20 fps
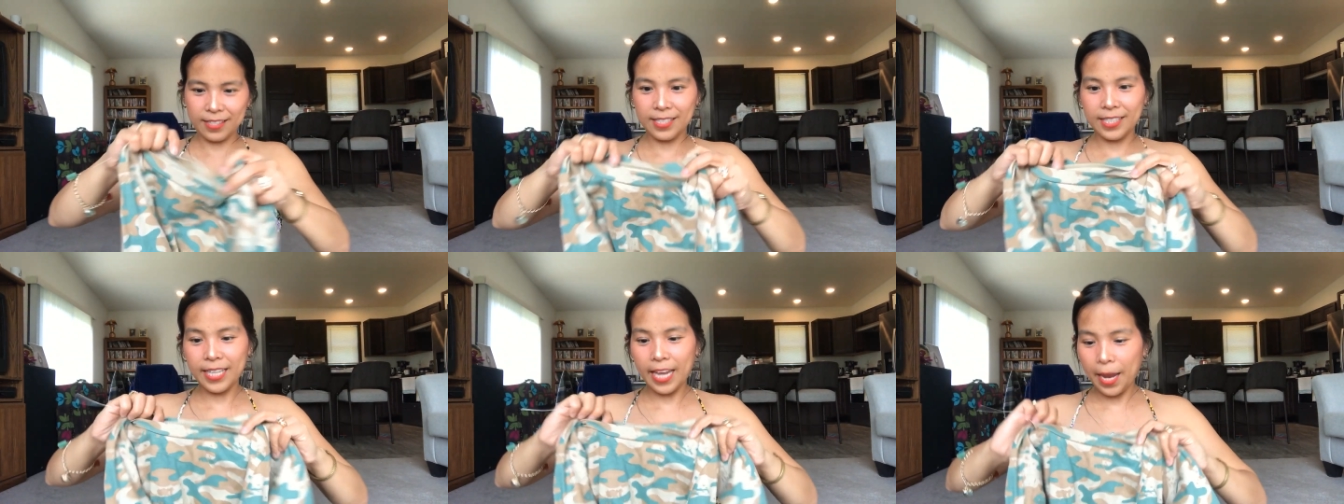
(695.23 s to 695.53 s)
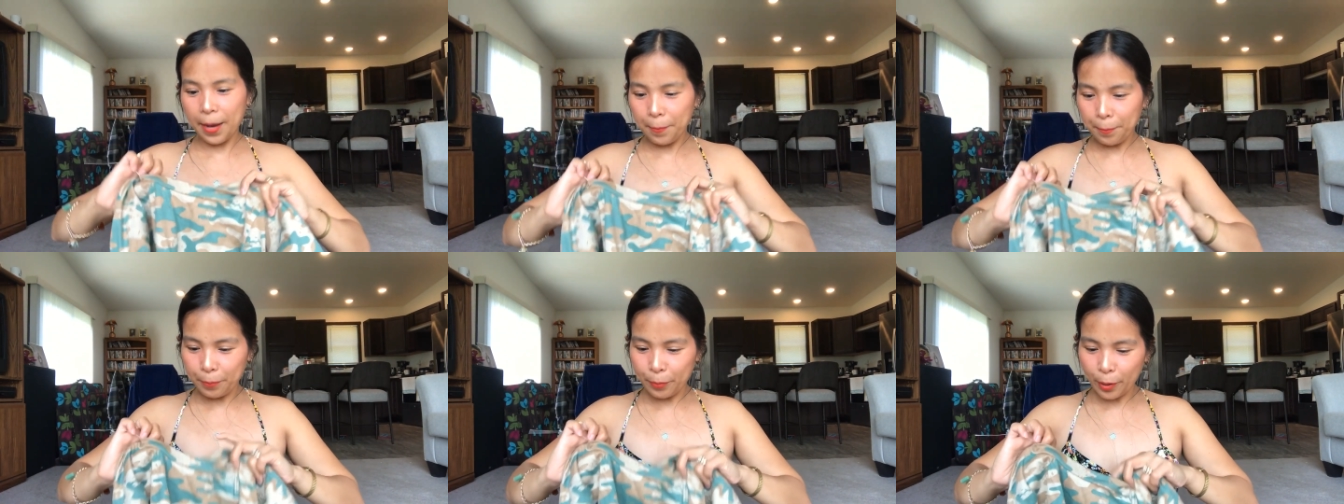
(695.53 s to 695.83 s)

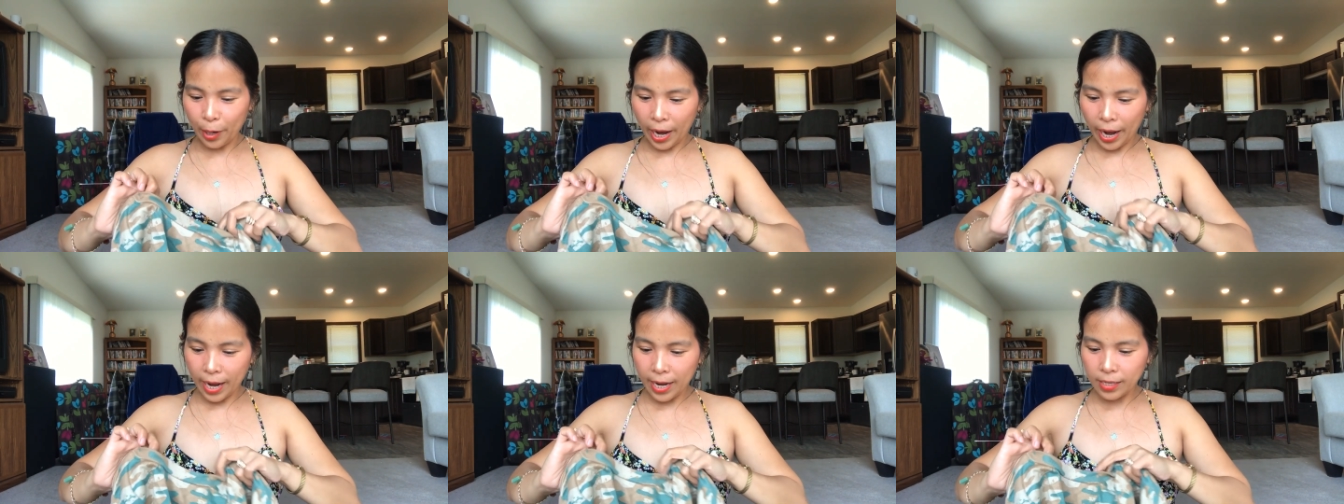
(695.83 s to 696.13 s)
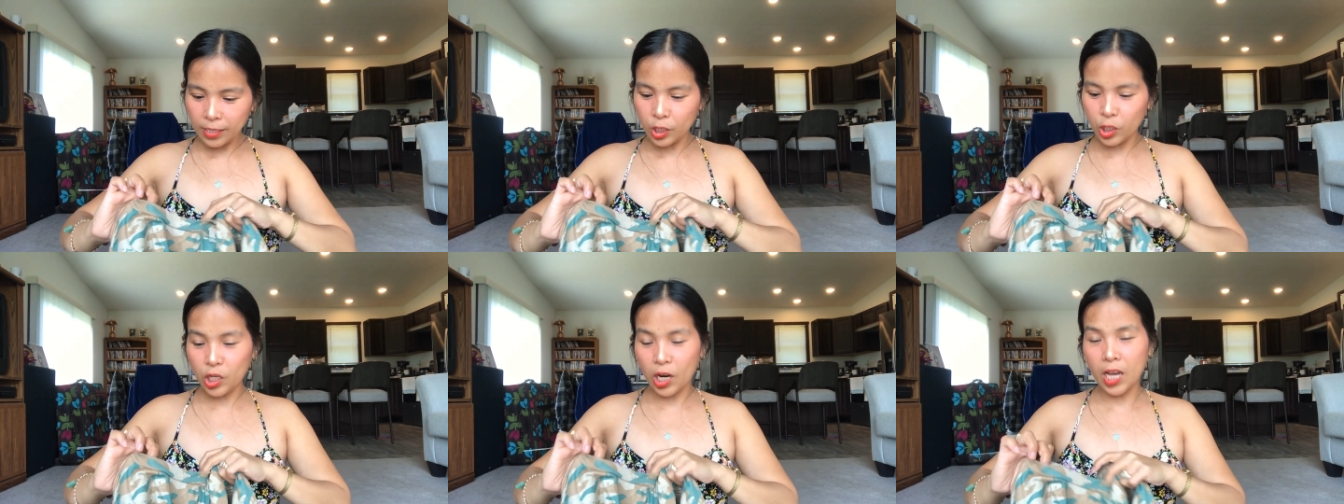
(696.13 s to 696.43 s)
Same
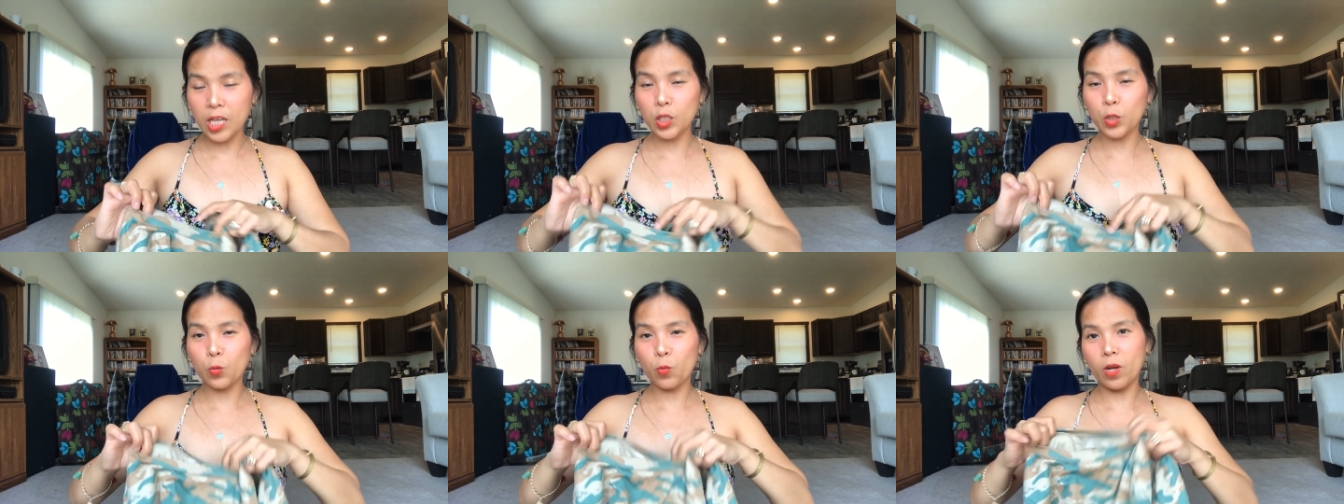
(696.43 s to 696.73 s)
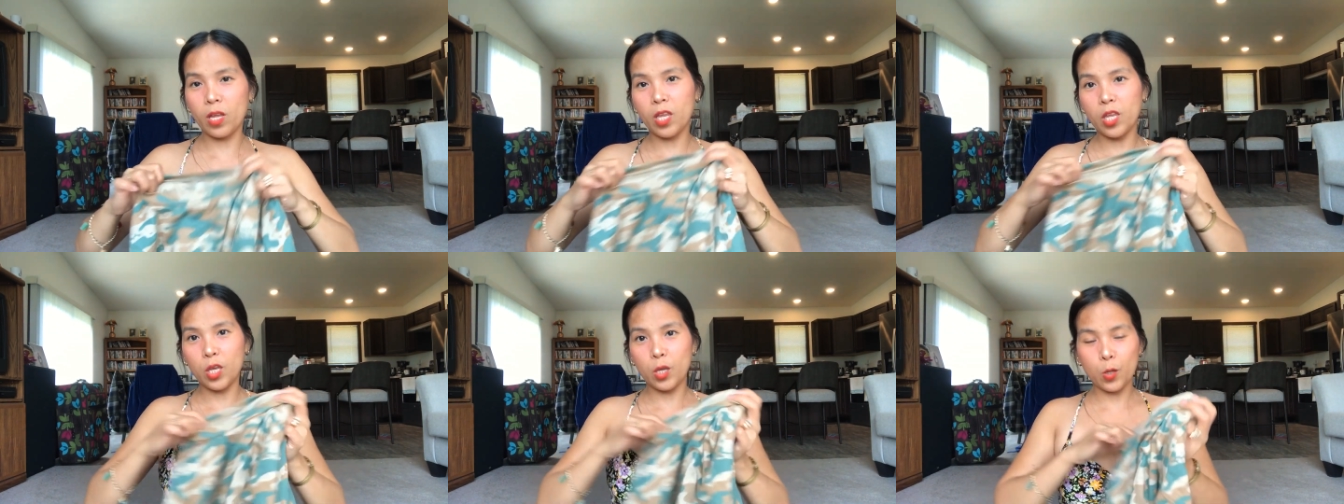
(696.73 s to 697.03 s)
brand, Just
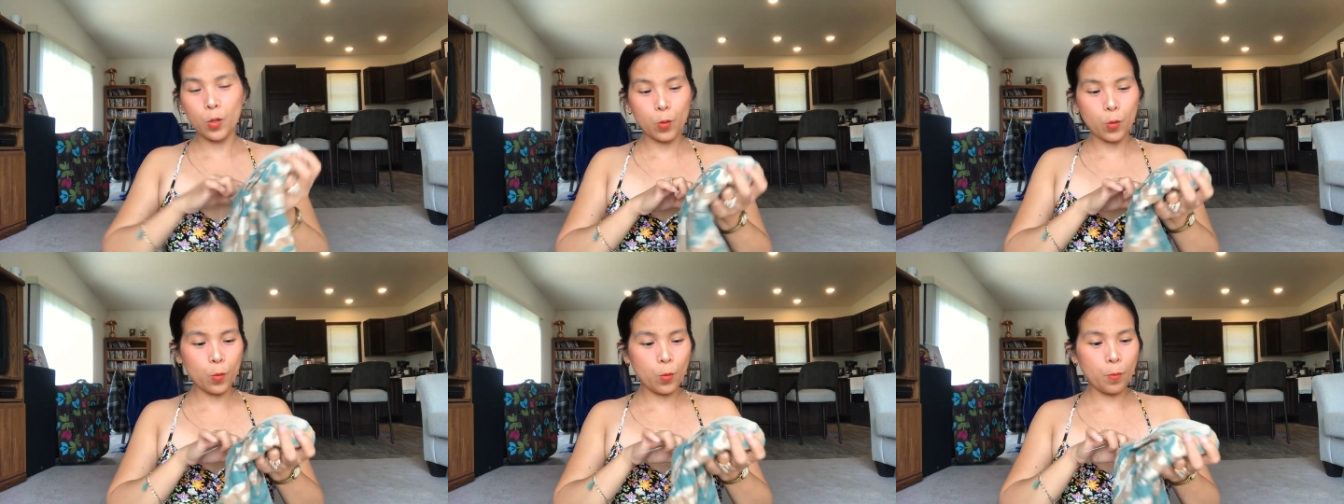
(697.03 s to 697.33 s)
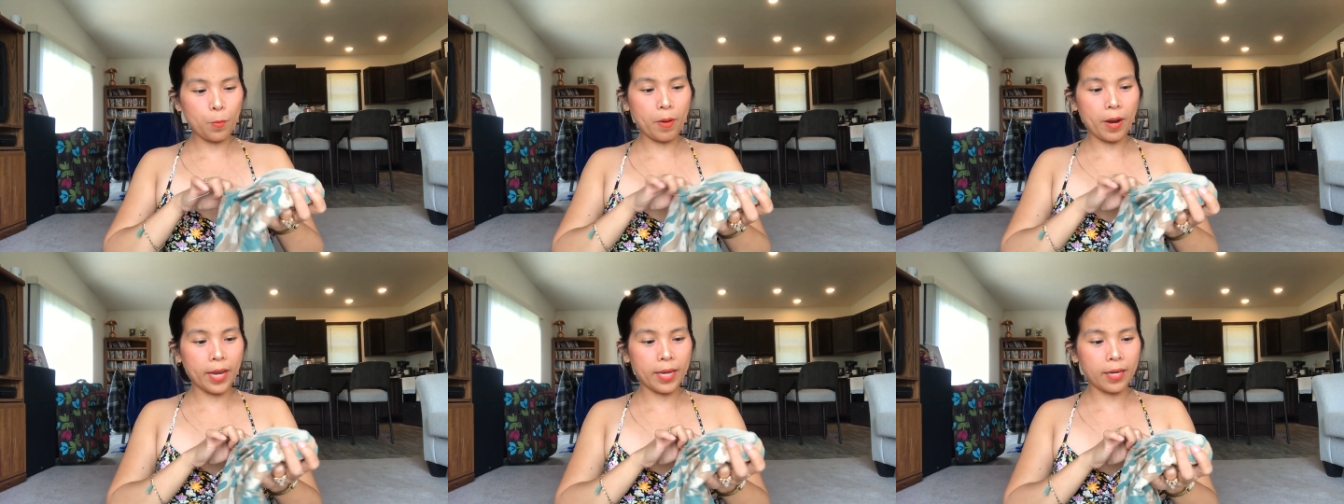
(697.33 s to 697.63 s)
One
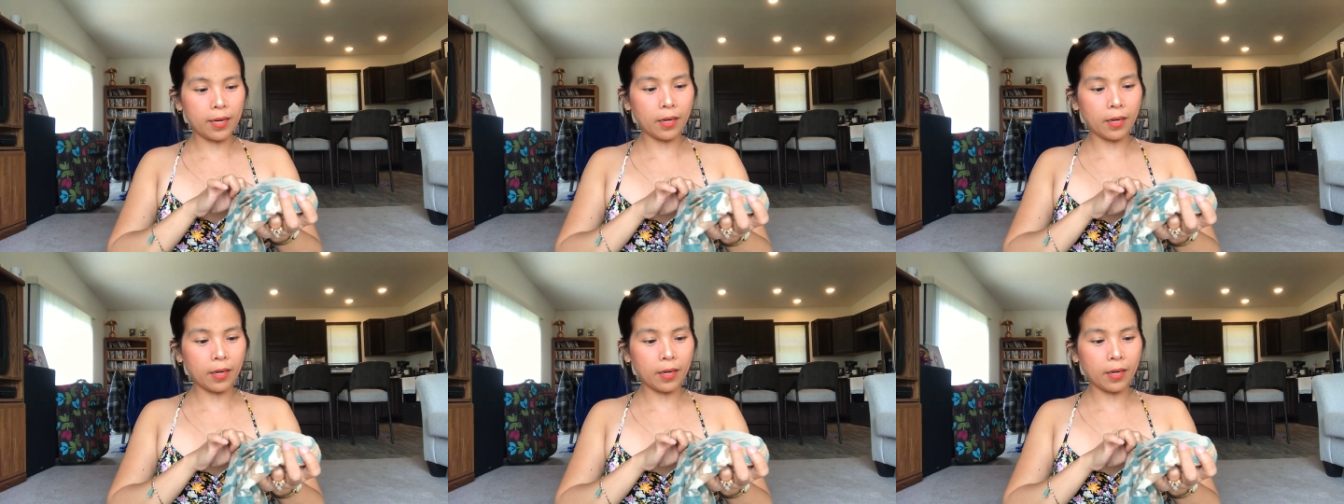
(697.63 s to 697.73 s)
You by